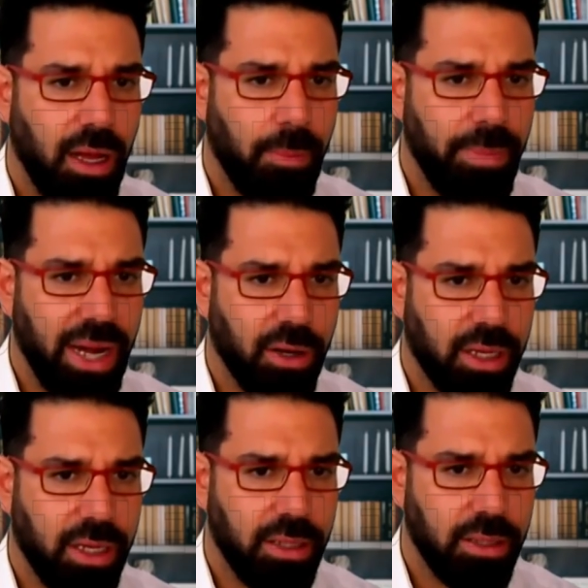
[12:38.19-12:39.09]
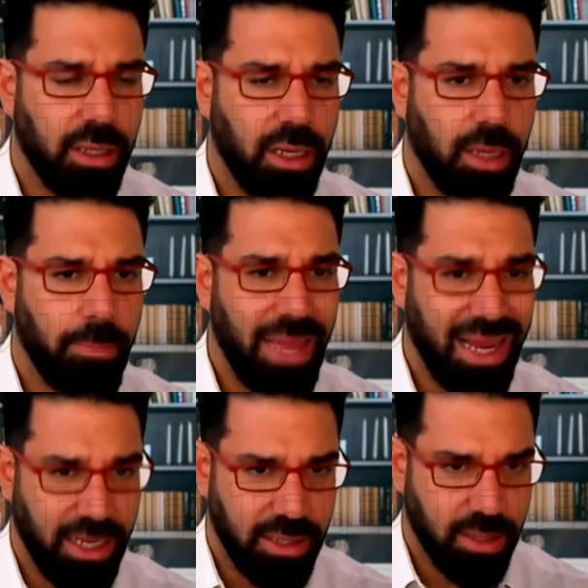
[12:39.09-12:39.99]
American
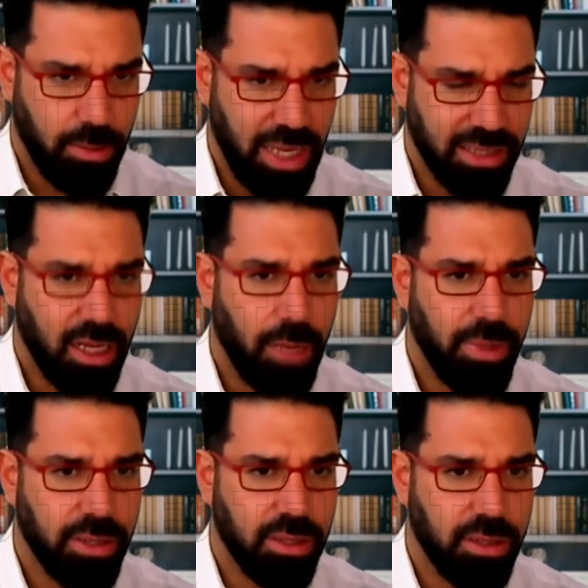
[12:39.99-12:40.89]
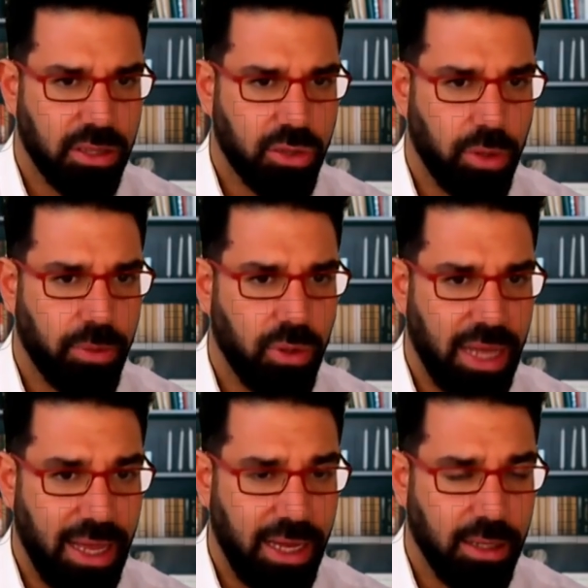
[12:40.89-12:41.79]
mechanism has come in to
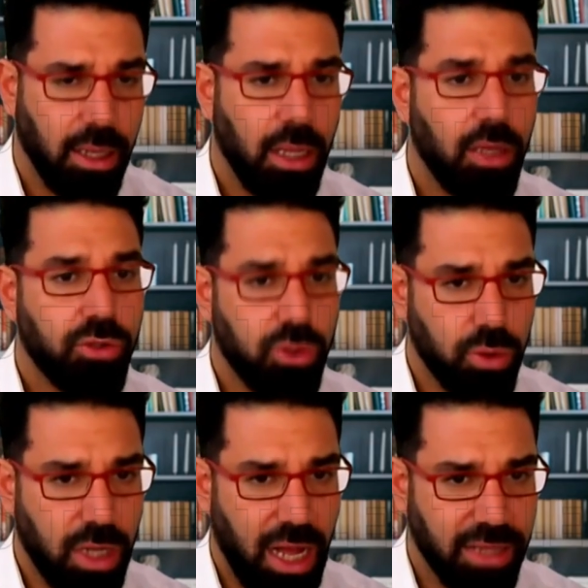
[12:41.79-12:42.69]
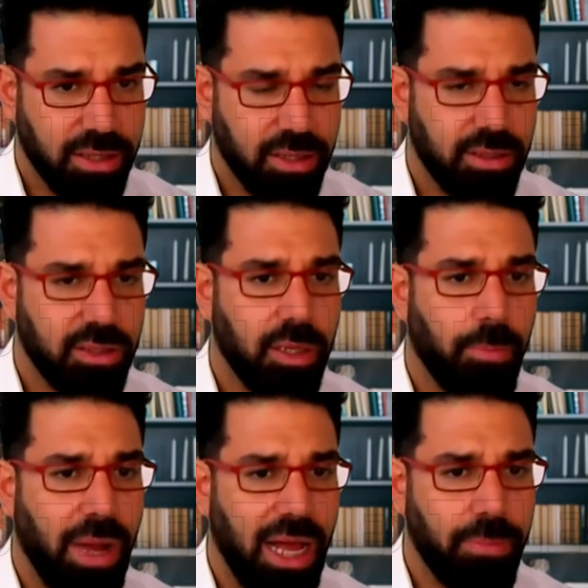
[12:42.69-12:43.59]
distribute aid to Gazans
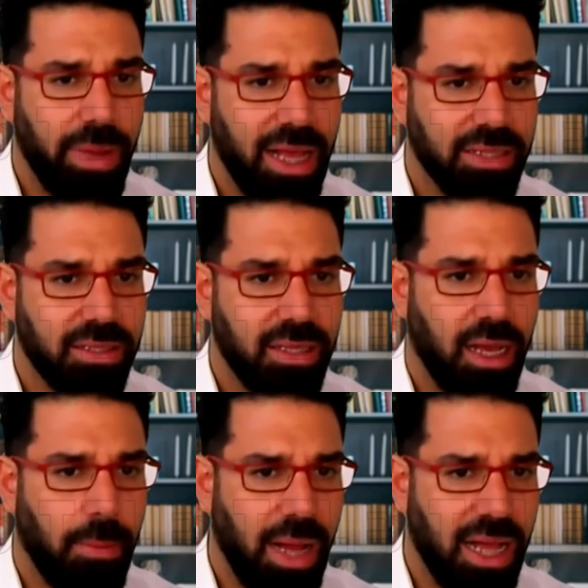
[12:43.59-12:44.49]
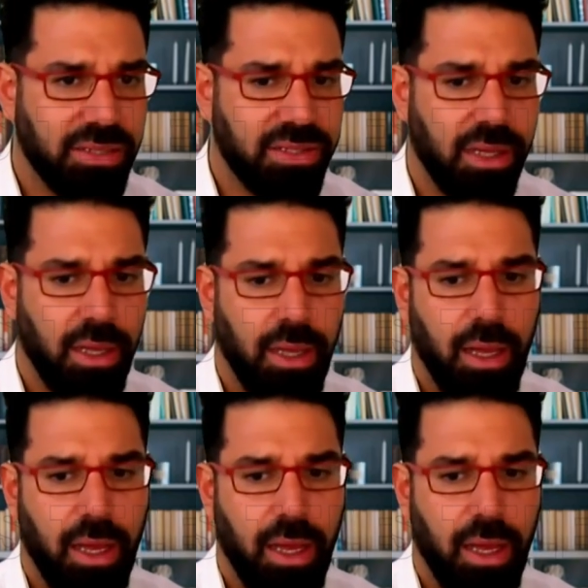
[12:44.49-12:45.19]
and to bypass the Hamas